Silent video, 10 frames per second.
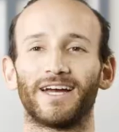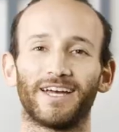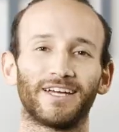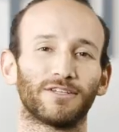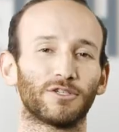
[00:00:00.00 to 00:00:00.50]

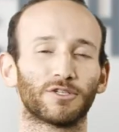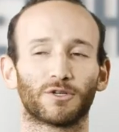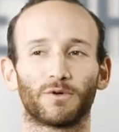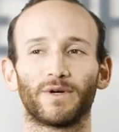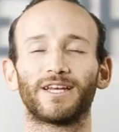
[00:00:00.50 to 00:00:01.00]
and
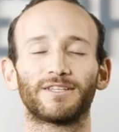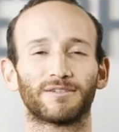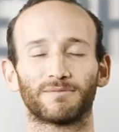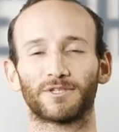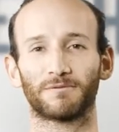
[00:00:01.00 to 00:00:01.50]
just created
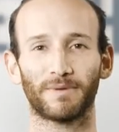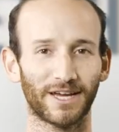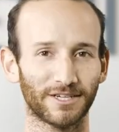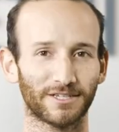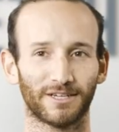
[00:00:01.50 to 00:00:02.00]
some
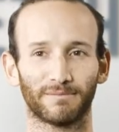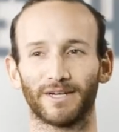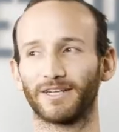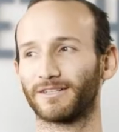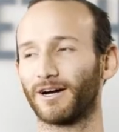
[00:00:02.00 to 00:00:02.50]
space in my